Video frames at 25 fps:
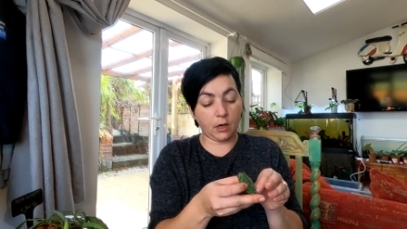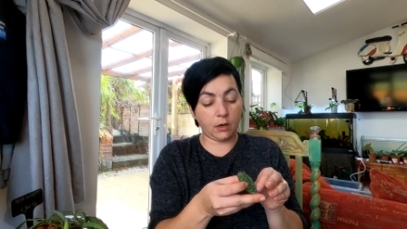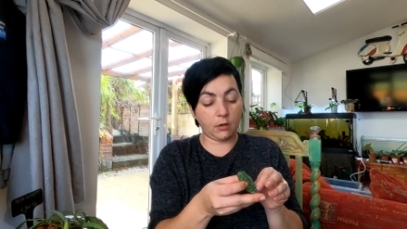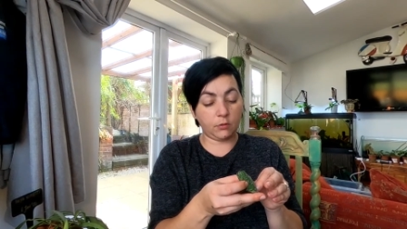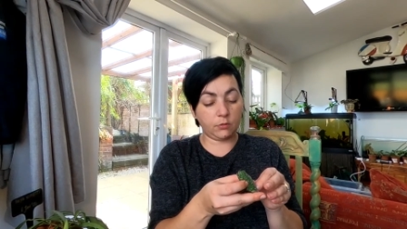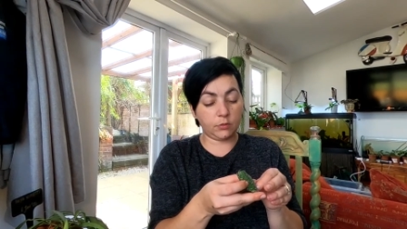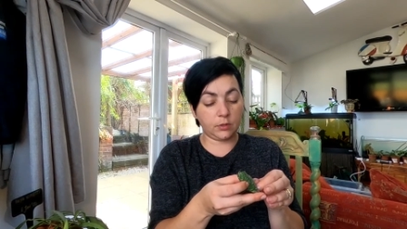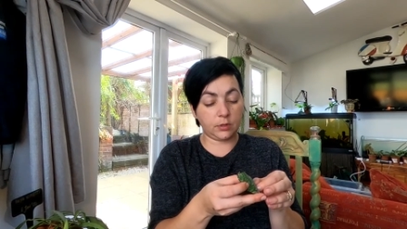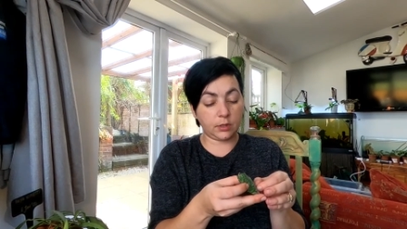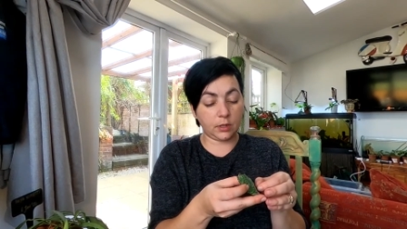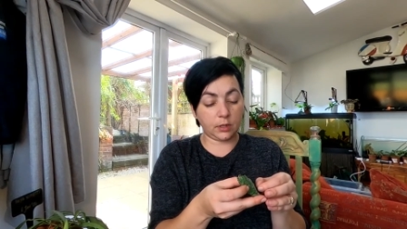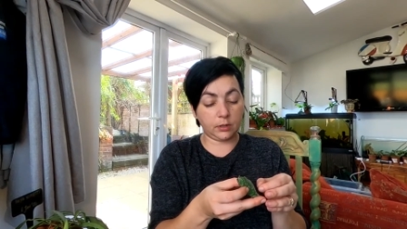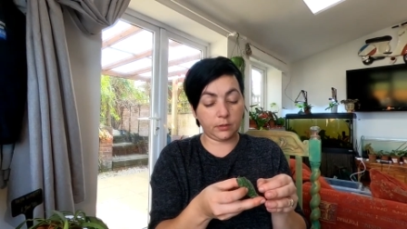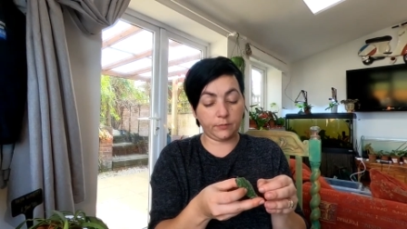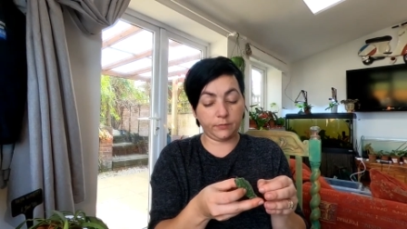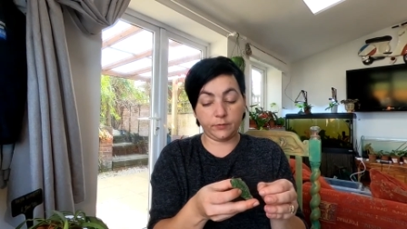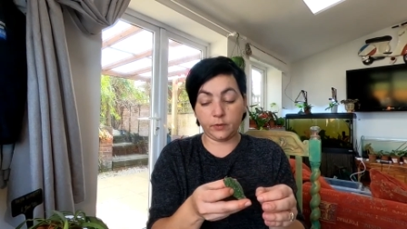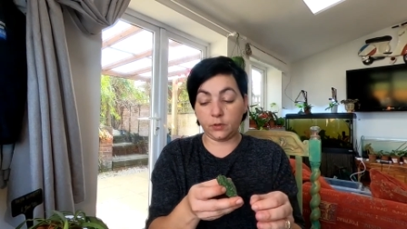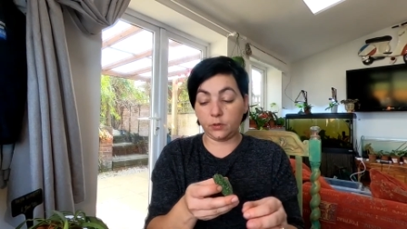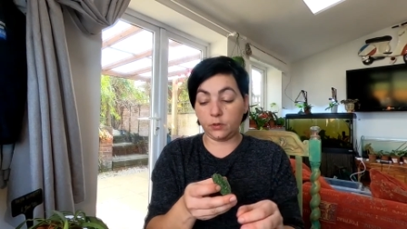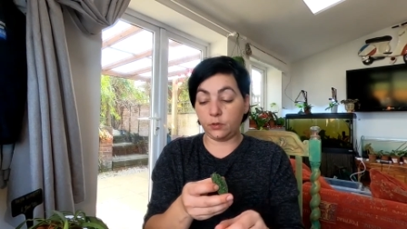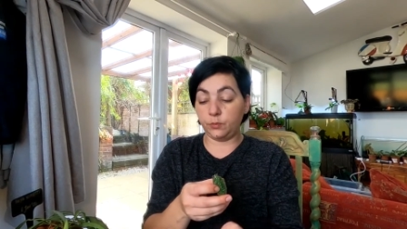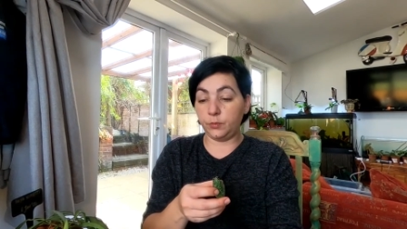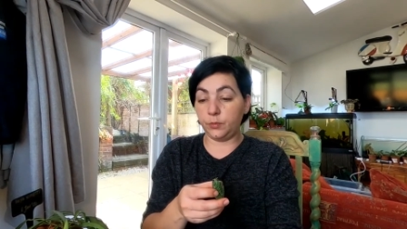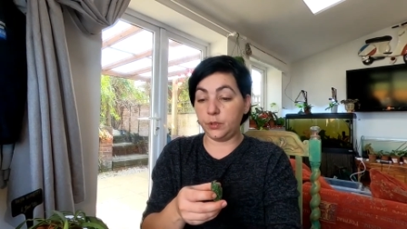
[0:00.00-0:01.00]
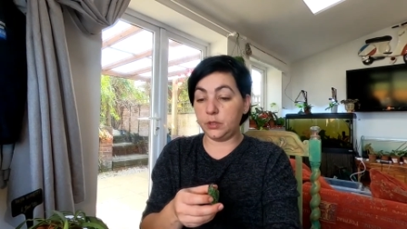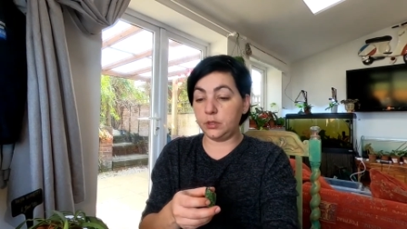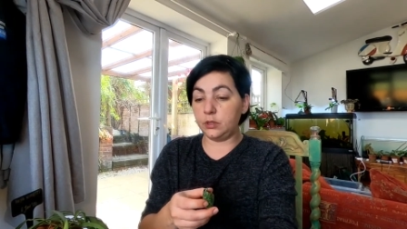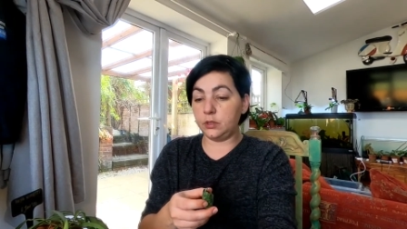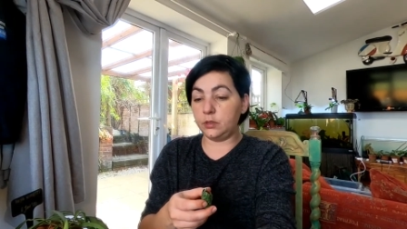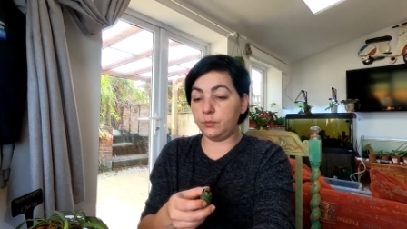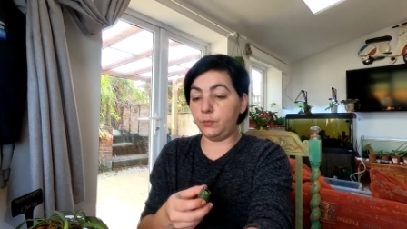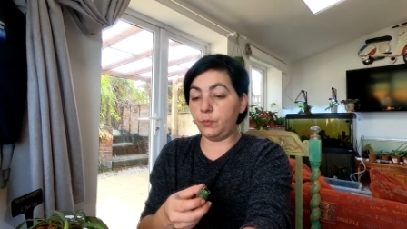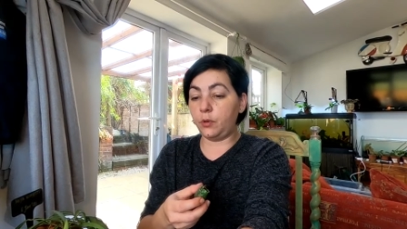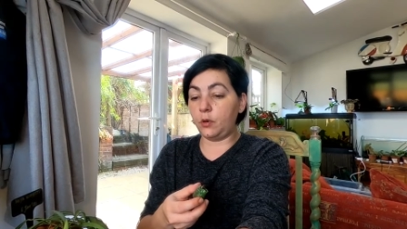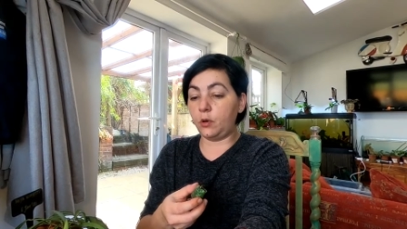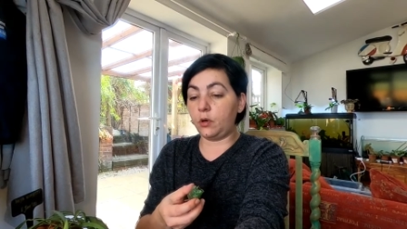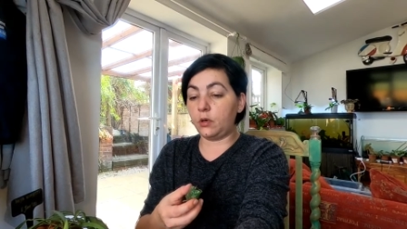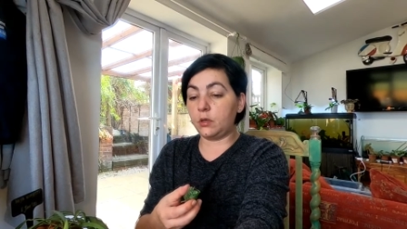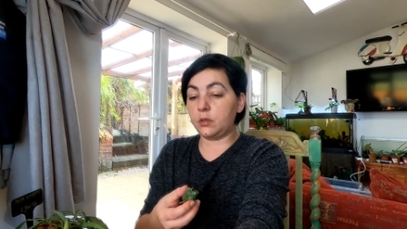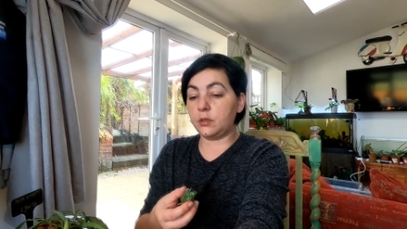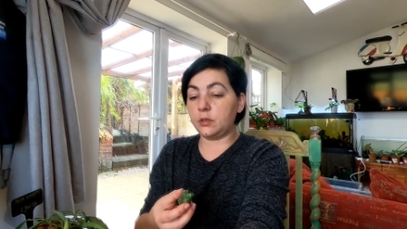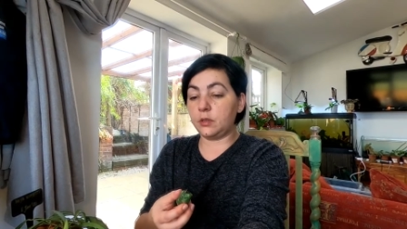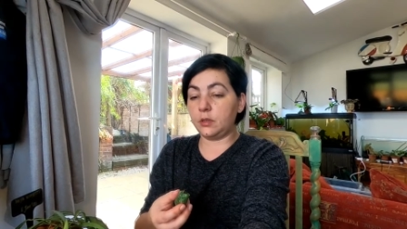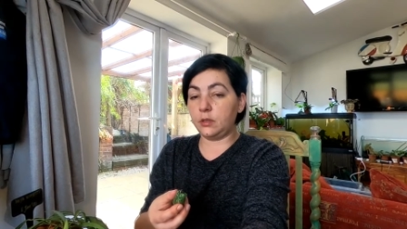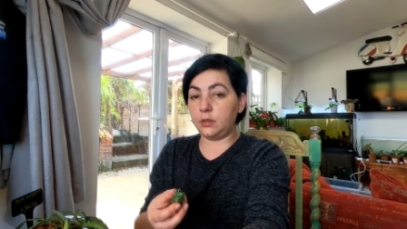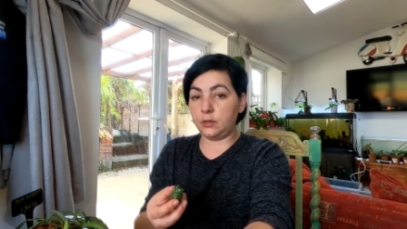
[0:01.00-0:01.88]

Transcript: outside of the humidity box.